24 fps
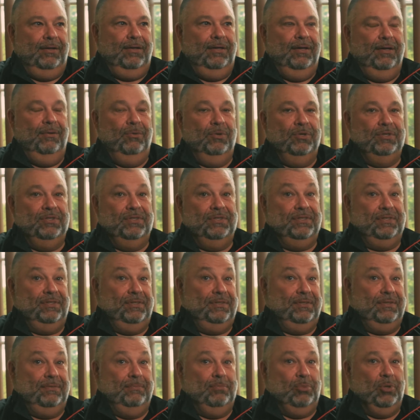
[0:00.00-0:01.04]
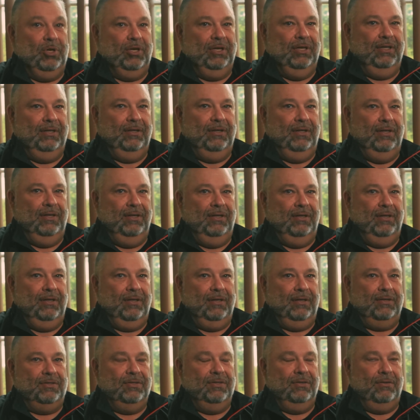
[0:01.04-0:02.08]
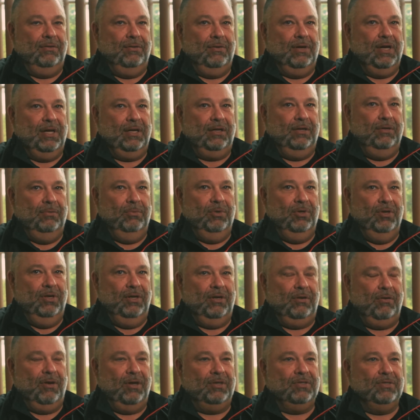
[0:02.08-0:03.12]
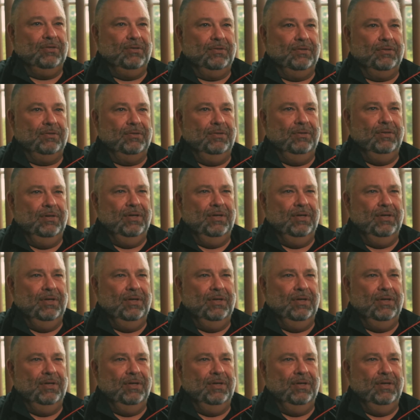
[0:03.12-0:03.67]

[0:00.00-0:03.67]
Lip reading: It was bringing the Chilliwack Community Correctional